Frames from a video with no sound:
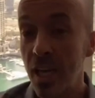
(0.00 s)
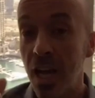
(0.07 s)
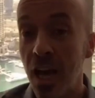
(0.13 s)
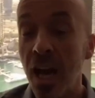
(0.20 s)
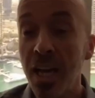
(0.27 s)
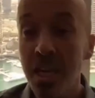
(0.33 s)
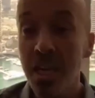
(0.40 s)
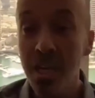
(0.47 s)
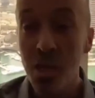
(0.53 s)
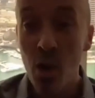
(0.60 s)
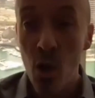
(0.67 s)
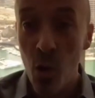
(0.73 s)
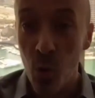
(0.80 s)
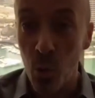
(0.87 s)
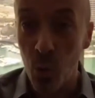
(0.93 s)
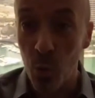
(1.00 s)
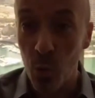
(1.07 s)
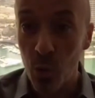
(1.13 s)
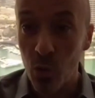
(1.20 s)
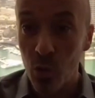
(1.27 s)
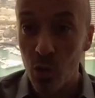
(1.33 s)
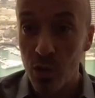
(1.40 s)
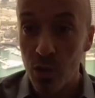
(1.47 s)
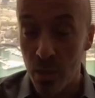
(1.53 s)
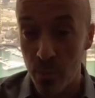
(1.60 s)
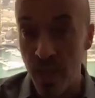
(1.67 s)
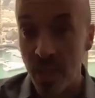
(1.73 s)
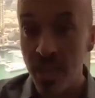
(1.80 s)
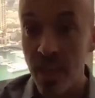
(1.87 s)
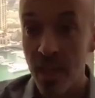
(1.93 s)
I know that the
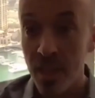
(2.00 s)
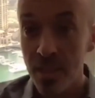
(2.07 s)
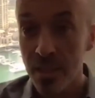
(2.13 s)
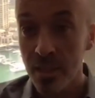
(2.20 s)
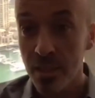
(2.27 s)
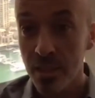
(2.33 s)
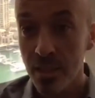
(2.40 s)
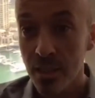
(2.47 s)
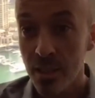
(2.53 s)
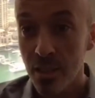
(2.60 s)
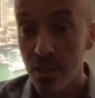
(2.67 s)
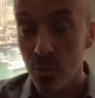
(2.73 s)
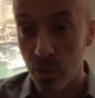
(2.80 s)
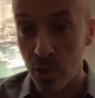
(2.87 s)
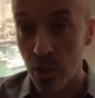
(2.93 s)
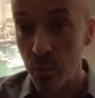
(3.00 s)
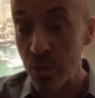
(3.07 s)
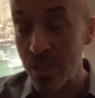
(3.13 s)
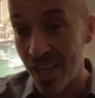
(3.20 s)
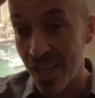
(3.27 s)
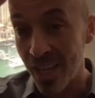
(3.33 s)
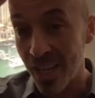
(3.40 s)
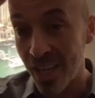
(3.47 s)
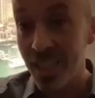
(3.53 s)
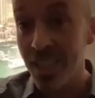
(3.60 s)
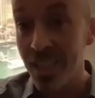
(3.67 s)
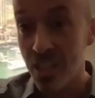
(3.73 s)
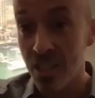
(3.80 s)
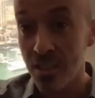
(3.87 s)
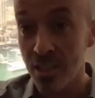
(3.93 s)
back end, we're going to be talking
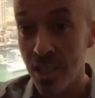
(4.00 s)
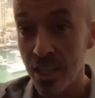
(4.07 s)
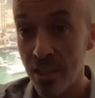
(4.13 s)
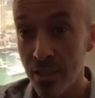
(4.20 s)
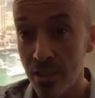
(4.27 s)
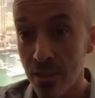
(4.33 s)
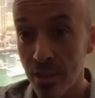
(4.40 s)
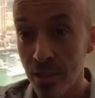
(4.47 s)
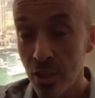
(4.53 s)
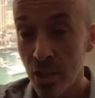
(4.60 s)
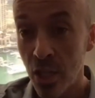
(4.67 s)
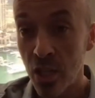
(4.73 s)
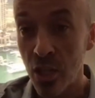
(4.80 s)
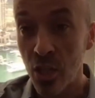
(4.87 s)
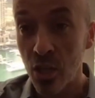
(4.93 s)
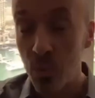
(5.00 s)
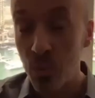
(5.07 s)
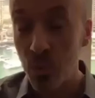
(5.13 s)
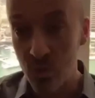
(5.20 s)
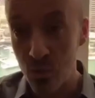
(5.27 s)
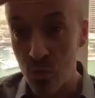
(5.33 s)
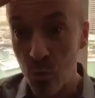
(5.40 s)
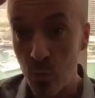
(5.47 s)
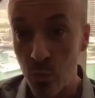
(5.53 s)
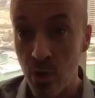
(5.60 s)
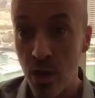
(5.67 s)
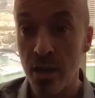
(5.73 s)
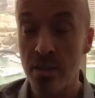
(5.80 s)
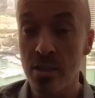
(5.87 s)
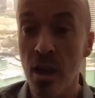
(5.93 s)
a year later, and they're going to be
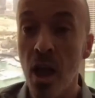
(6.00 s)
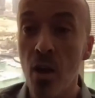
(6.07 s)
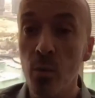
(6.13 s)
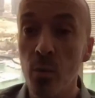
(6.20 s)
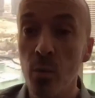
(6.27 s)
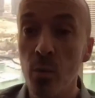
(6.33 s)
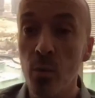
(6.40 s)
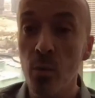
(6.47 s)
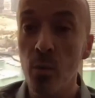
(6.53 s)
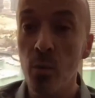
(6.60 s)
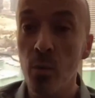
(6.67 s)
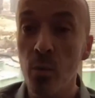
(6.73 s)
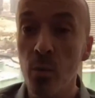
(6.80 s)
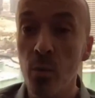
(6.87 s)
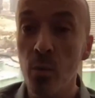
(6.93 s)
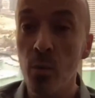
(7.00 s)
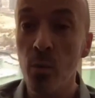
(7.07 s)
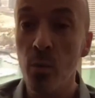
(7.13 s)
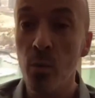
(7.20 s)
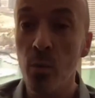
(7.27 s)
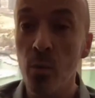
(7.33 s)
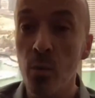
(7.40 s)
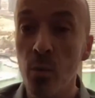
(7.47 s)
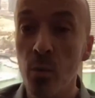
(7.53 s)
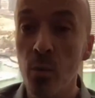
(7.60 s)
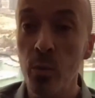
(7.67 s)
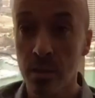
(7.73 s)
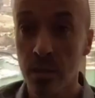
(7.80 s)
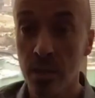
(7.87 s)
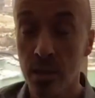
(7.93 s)
surprised how big are the checks in the back end,
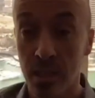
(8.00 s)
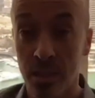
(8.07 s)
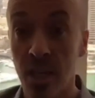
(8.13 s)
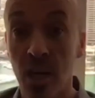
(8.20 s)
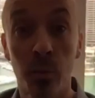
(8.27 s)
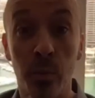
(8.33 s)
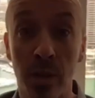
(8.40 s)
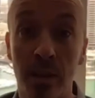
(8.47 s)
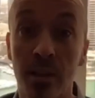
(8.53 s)
that they are bigger